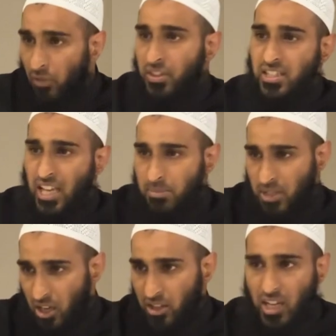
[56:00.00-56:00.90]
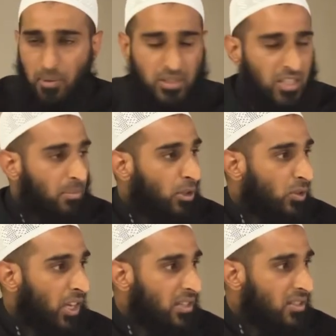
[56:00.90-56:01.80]
of these names and other names similar
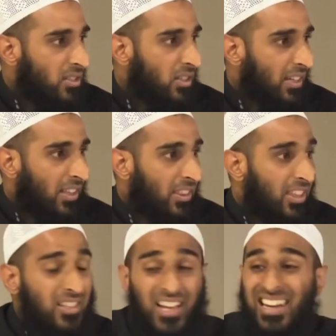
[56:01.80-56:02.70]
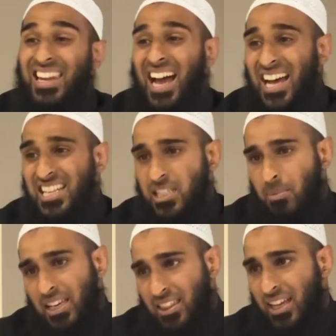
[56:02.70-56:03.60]
to this, these are
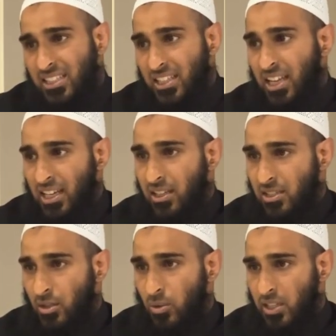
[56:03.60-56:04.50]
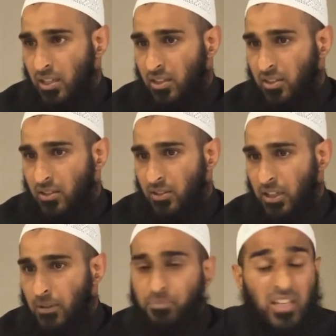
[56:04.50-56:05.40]
lazima li dhatillahi azza wa jal.
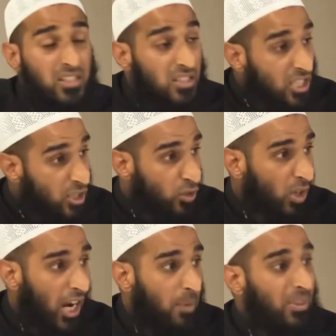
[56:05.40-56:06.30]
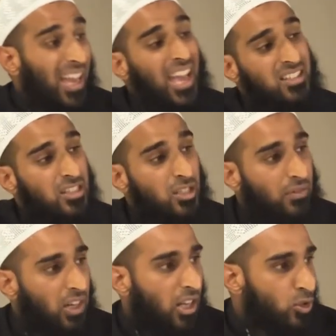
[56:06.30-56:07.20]
These describe the essence of
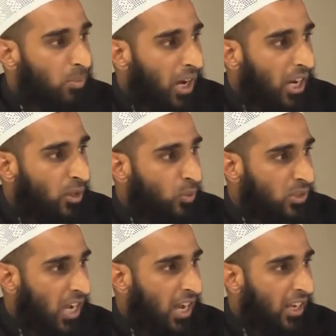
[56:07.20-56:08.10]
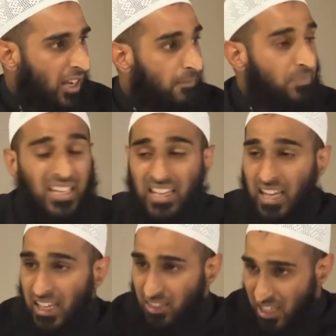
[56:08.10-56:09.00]
Allah subhanahu wa ta'ala.
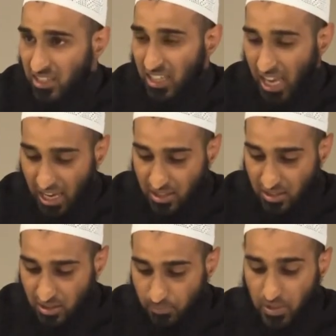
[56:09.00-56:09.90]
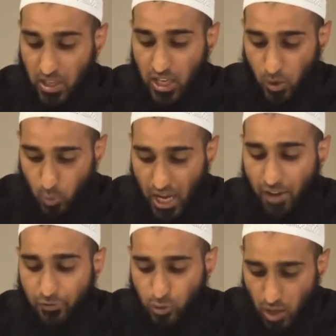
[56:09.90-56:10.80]
In this case, we
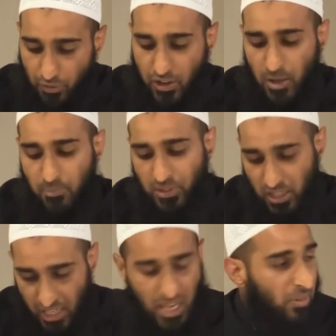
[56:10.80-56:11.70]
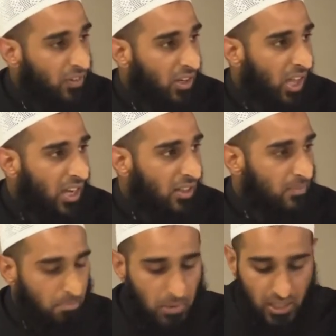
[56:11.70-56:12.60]
have to affirm the name of Allah,
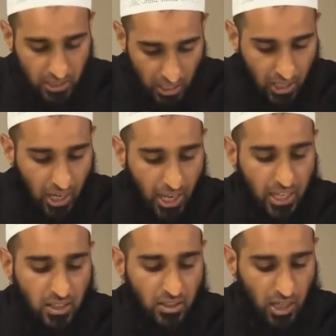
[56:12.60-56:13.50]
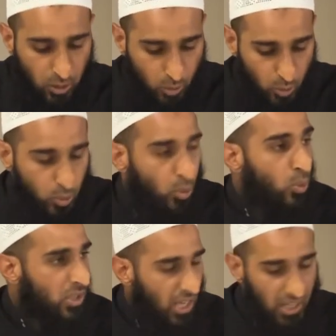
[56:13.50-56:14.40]
meaning Al-Hayy,
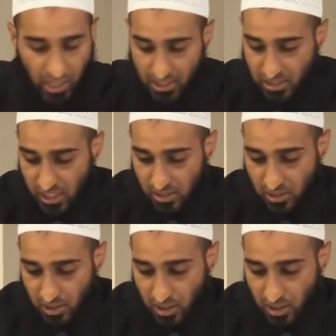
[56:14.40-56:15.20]
Al-Quddus, Al-Aziz,